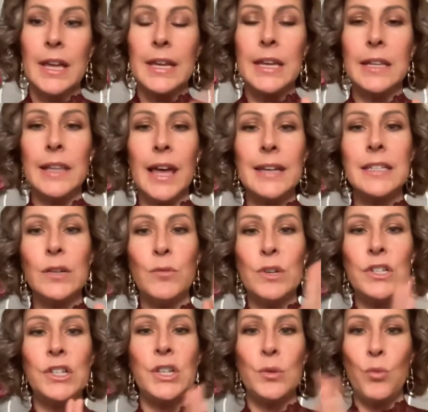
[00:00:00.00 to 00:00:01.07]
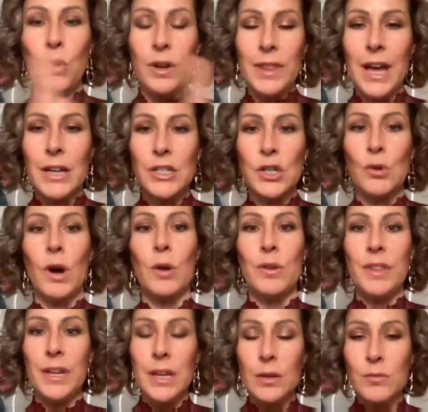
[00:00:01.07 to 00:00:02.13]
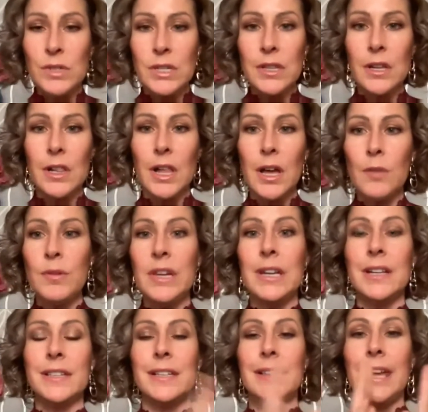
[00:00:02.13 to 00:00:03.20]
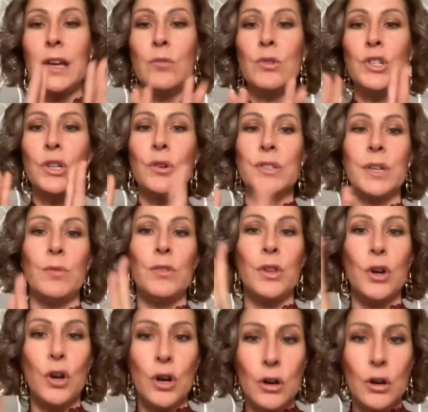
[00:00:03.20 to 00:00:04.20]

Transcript: he liked it when she wore that to go out with him to the club he doesn't like it when she goes out with the